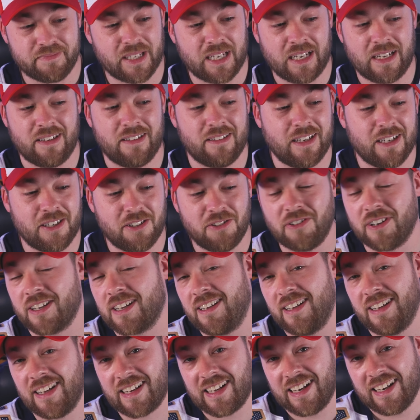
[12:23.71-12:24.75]
I, I don't know.
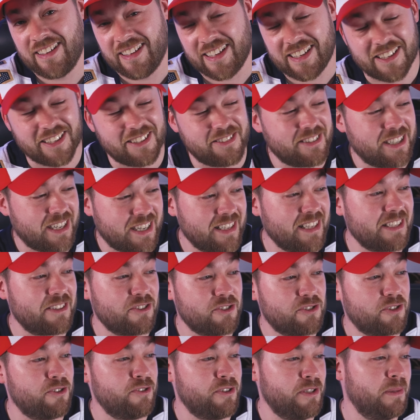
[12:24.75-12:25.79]
I kind of liked it. I like
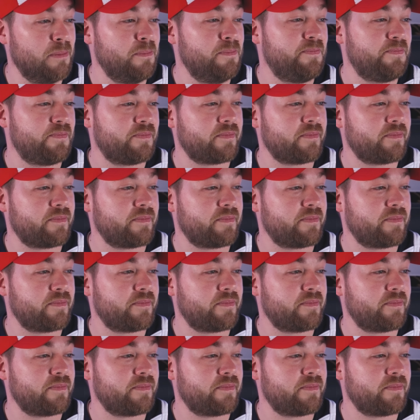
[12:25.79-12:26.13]
this jersey.